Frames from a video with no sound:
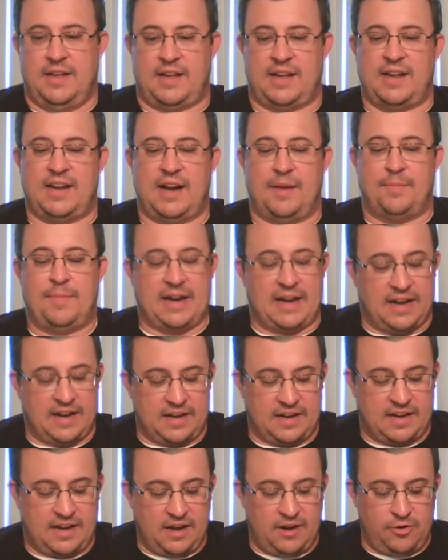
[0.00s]
and I'm not going
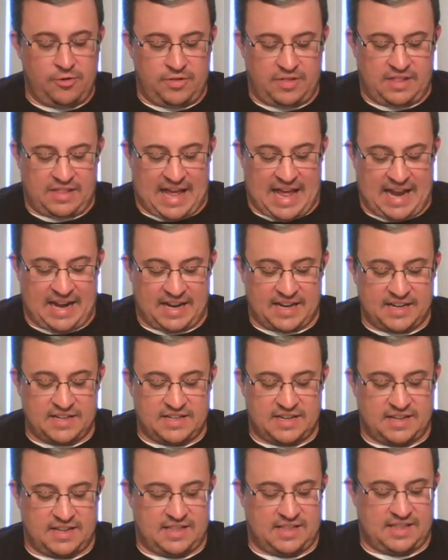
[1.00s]
to go that
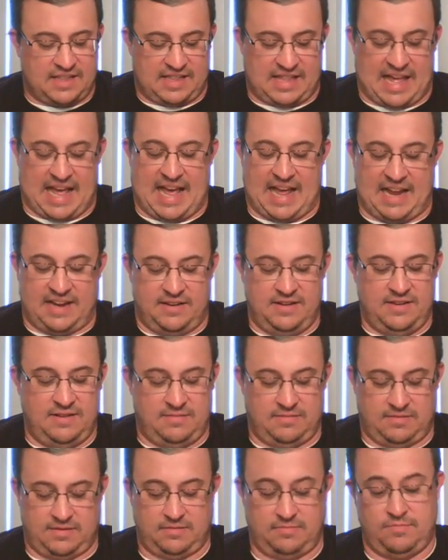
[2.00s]
into that,
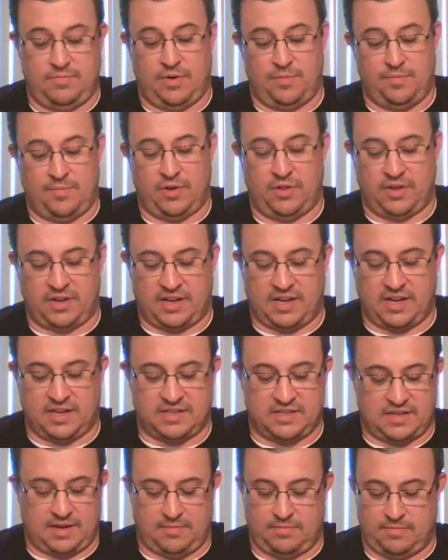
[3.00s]
but only
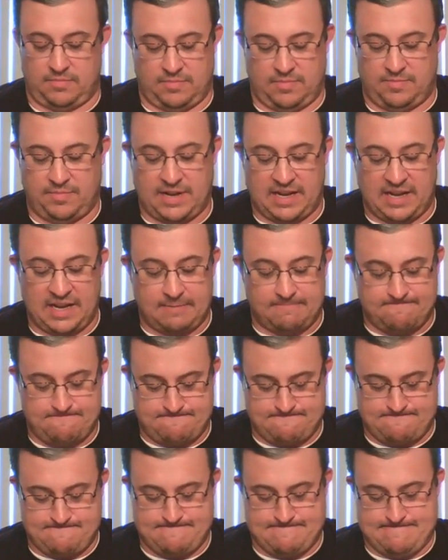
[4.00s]
because I'm be
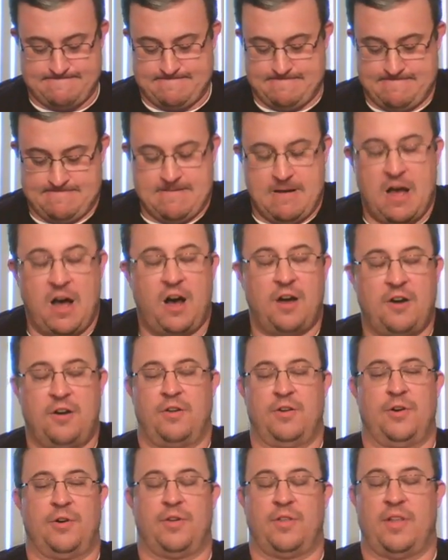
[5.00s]

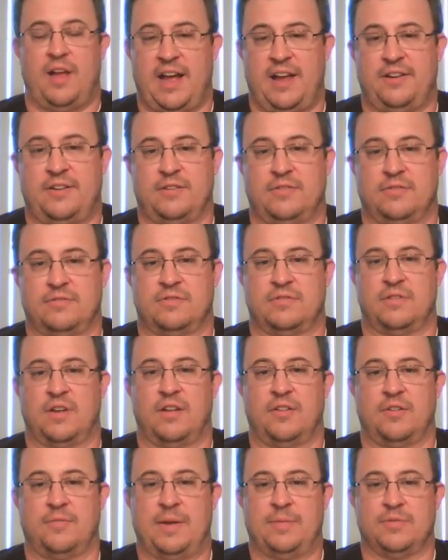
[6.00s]
utterly reliant on
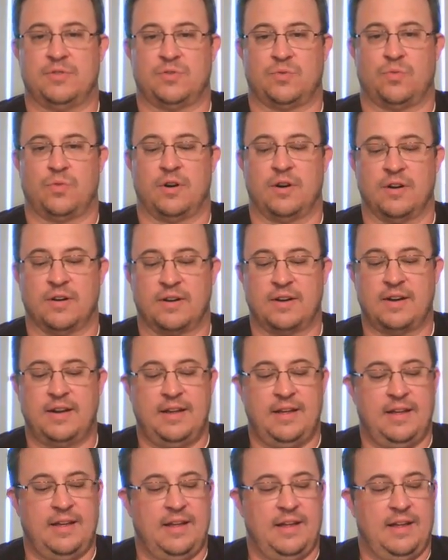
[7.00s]
other people's work,
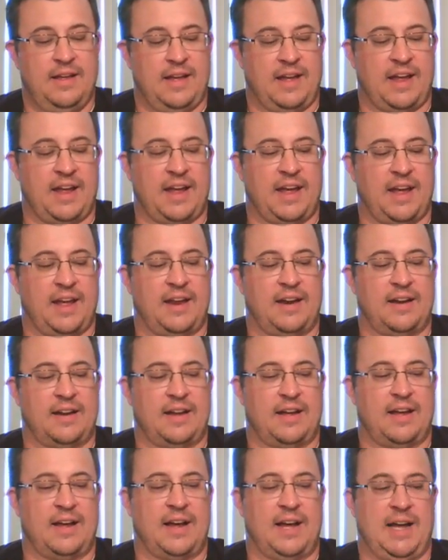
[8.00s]
and
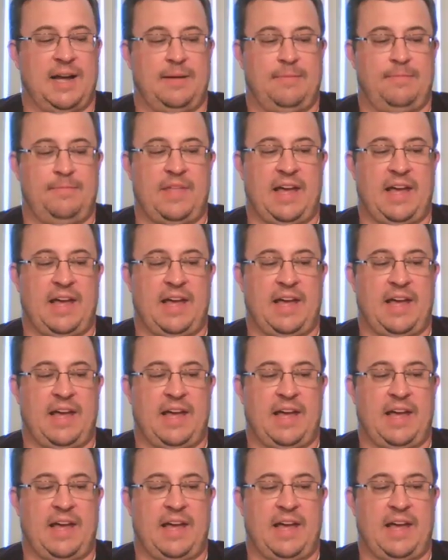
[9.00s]
I